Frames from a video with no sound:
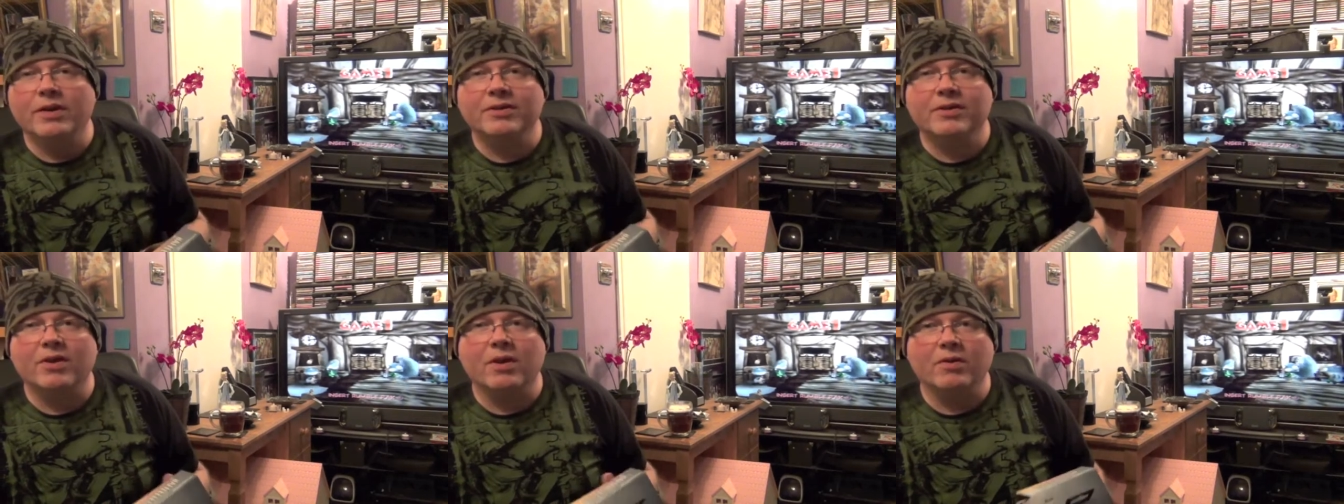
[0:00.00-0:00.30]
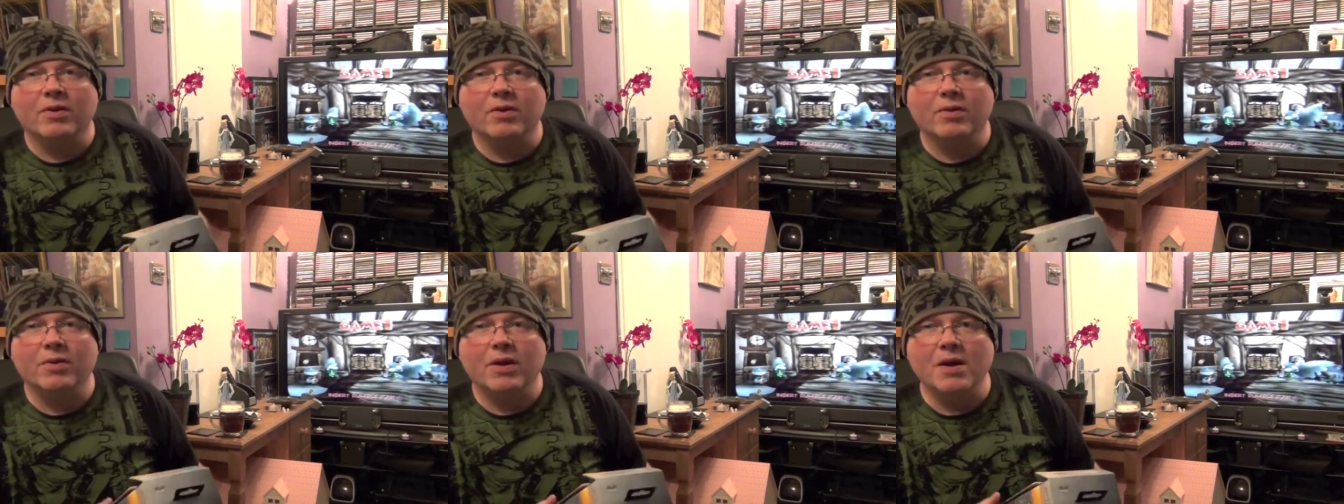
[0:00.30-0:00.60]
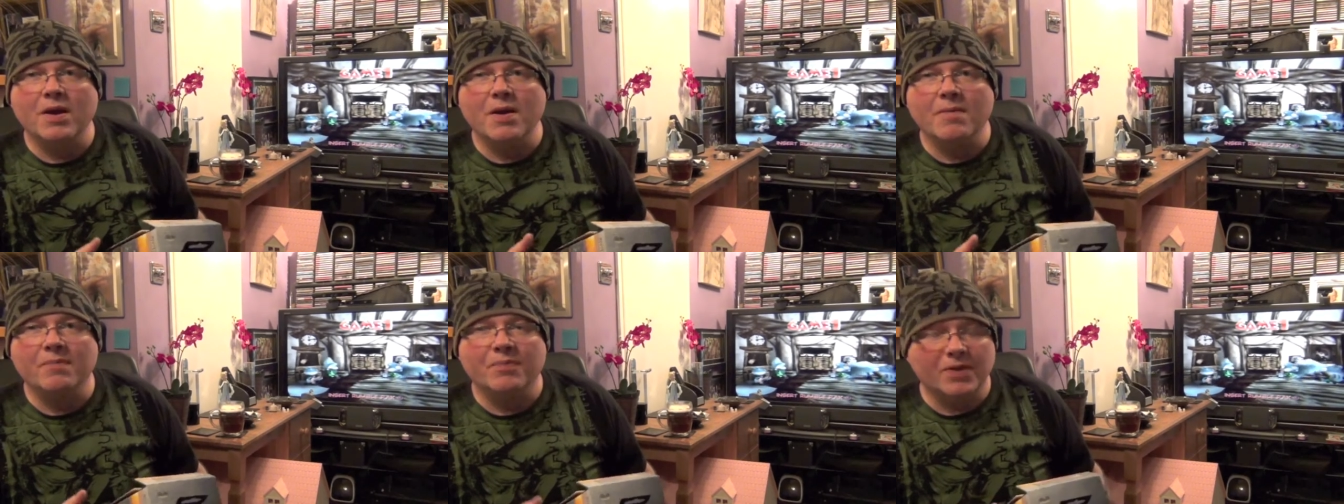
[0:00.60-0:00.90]
It's got
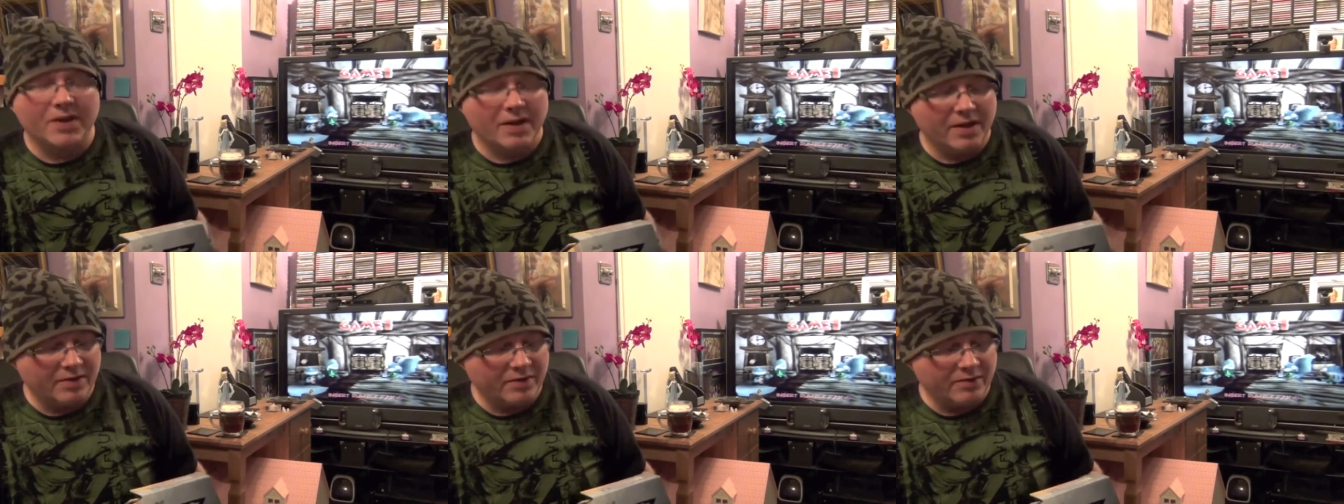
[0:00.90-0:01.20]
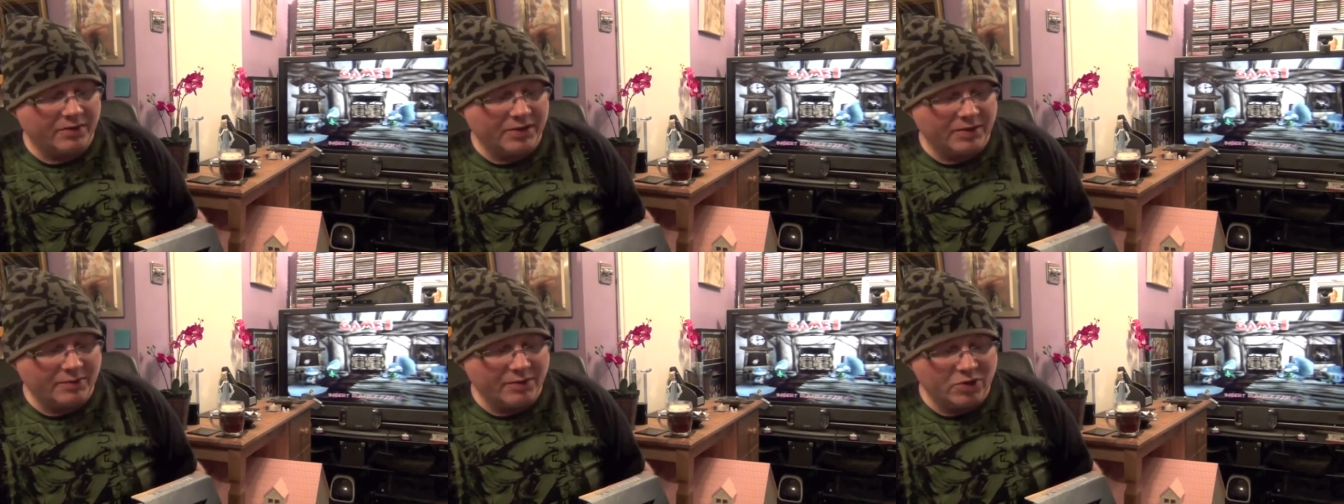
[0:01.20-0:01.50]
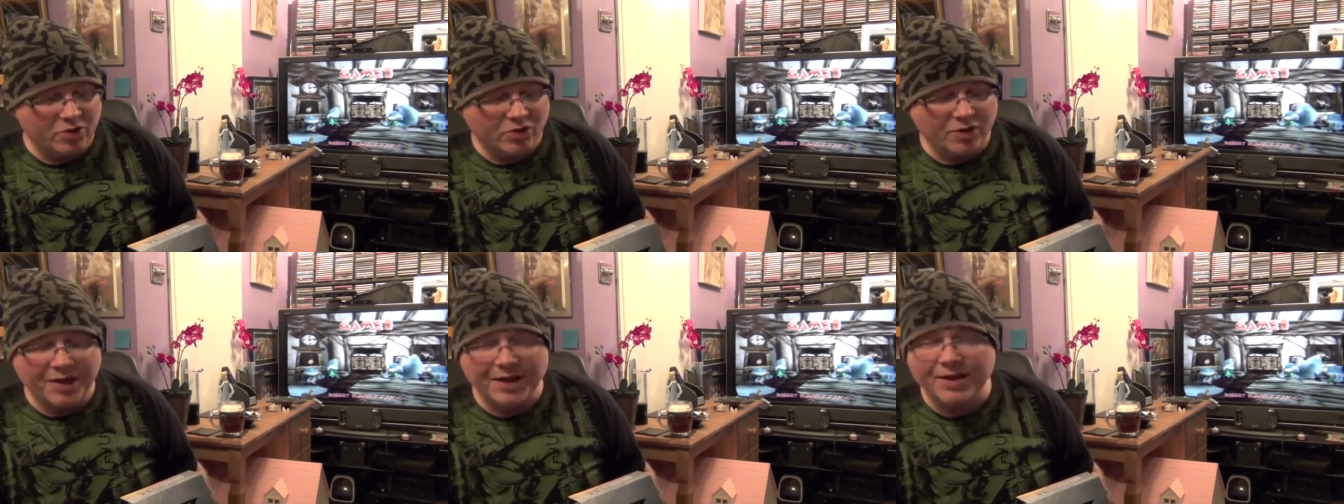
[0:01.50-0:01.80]
some of
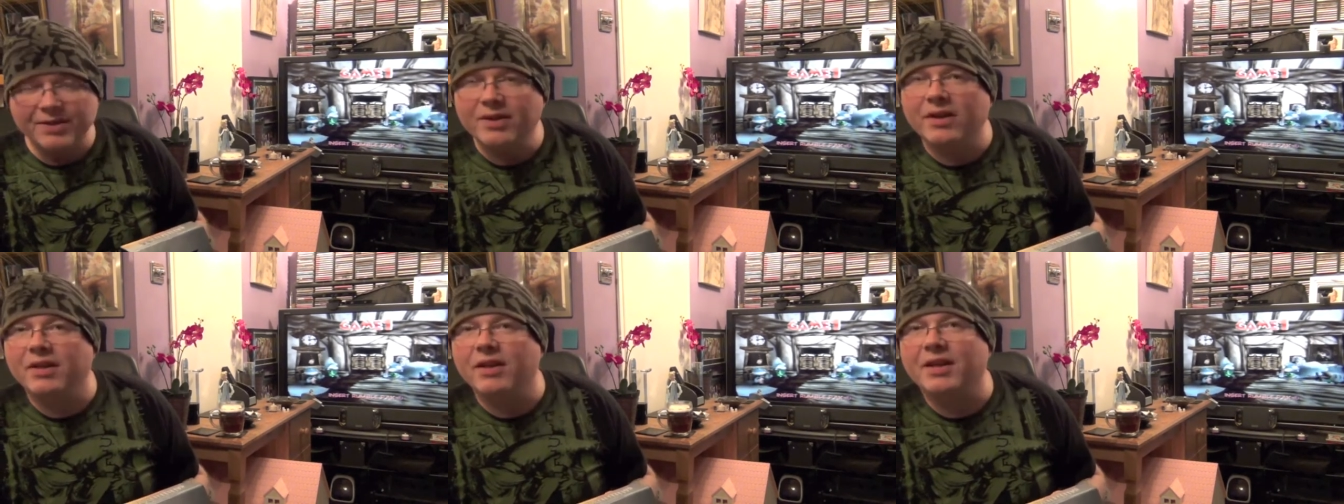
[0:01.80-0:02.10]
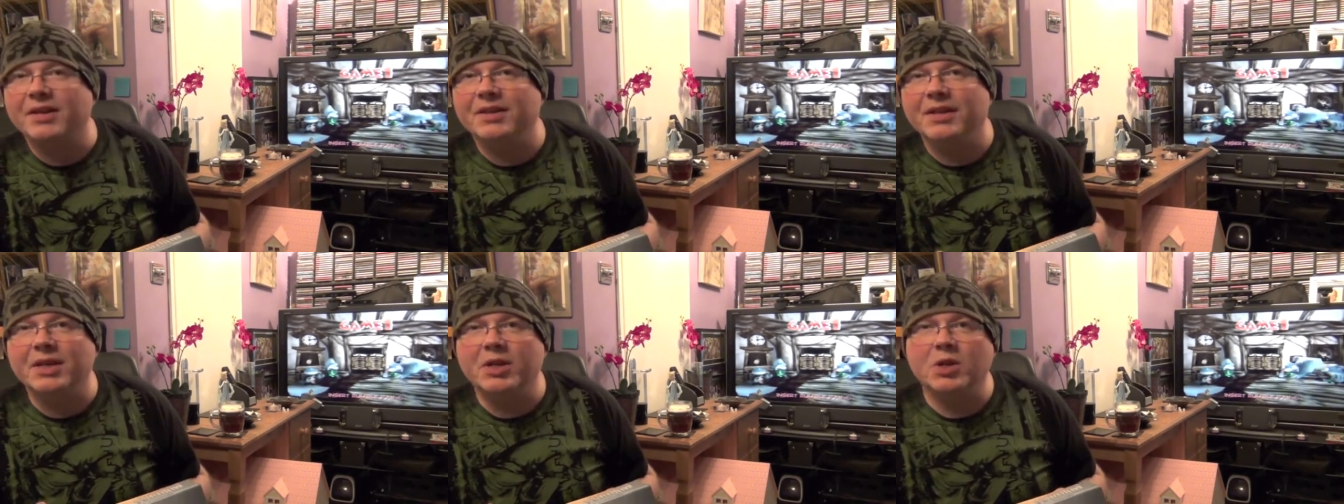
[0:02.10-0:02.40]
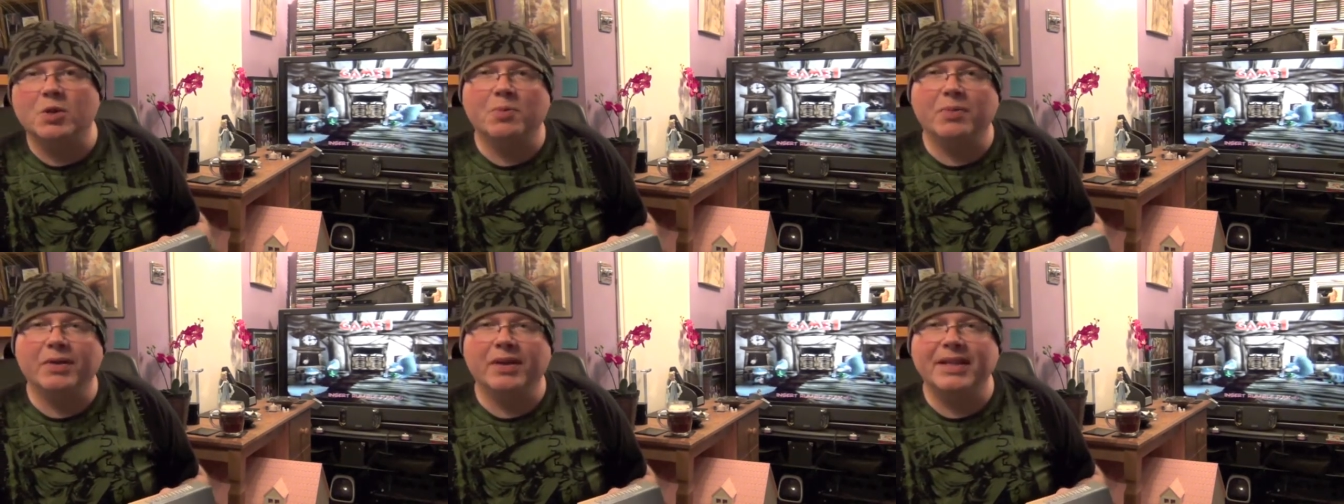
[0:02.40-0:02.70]
the triggers are like
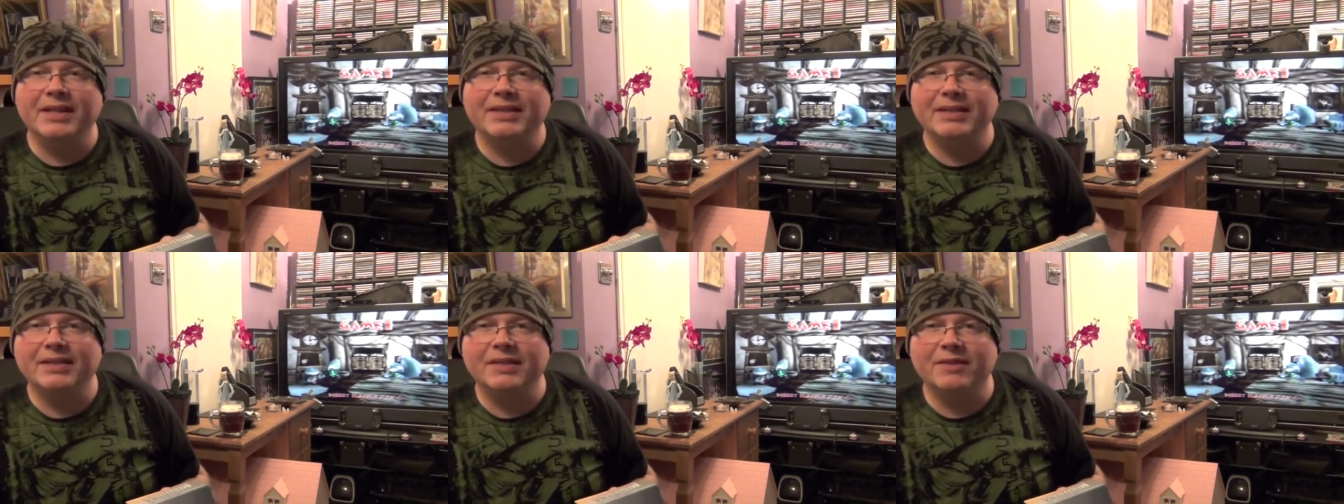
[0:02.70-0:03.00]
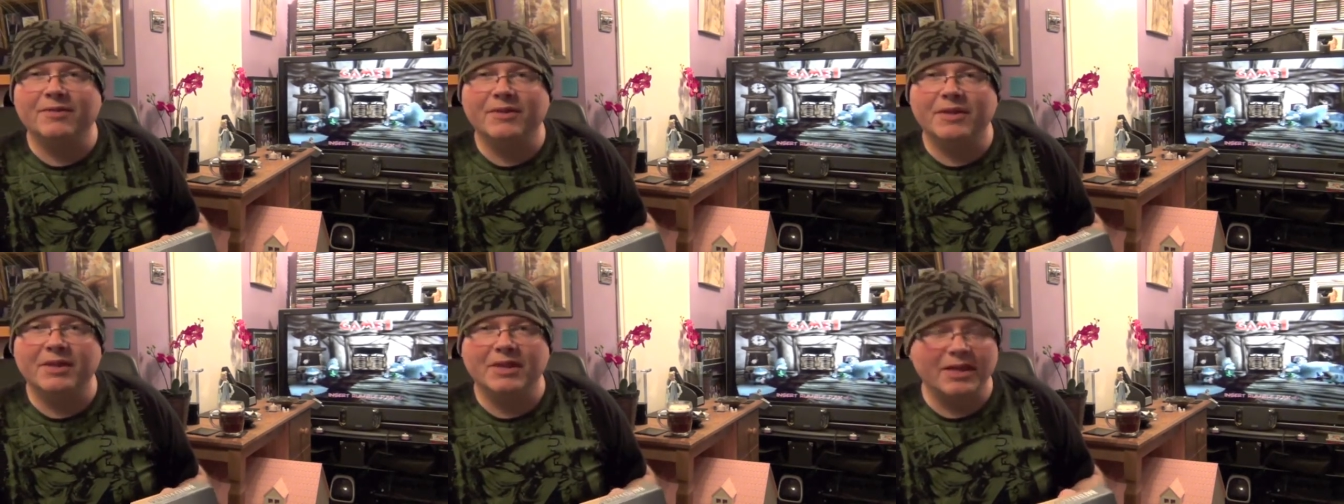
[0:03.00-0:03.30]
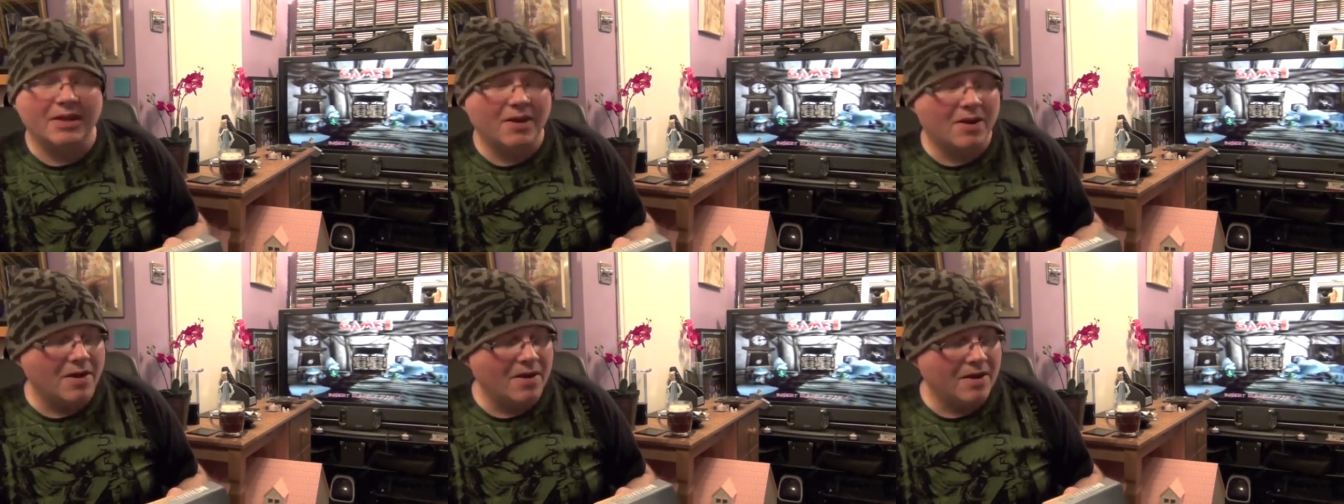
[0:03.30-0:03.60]
nickel plated, I think
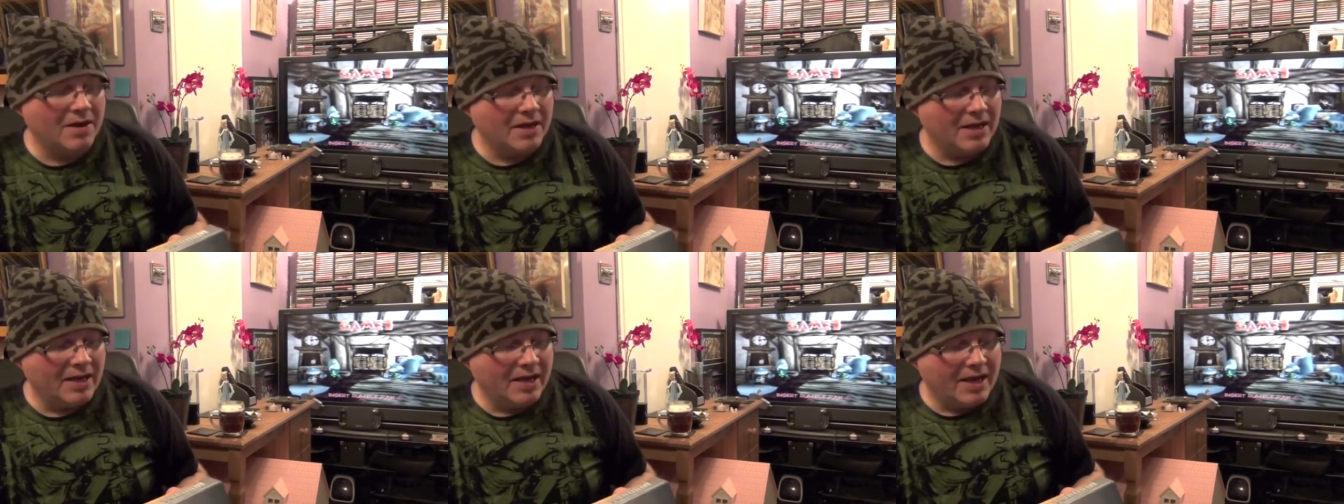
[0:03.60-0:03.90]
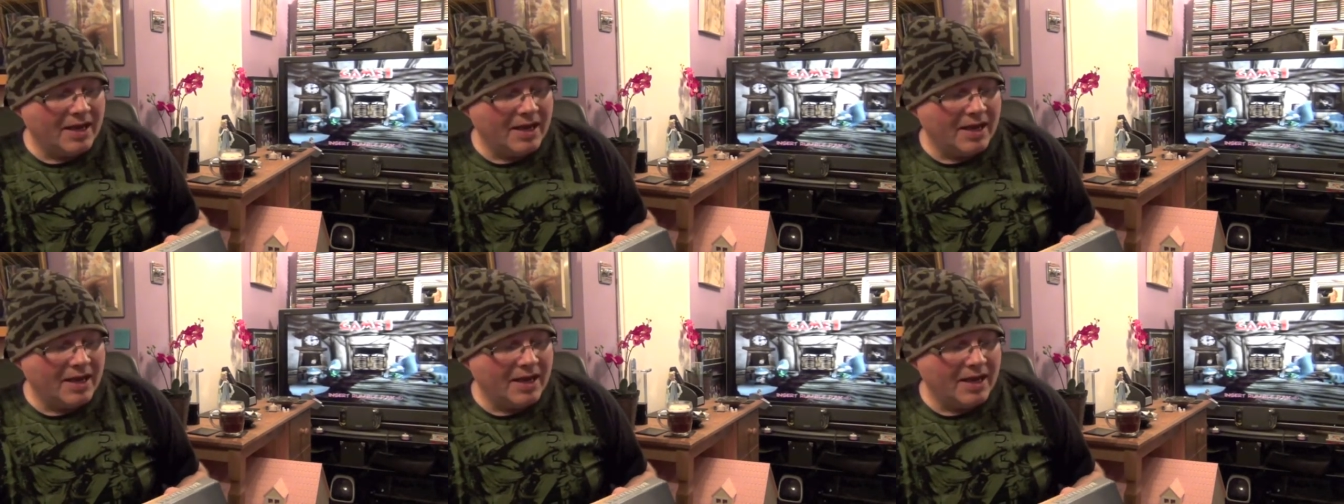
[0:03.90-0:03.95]
they are,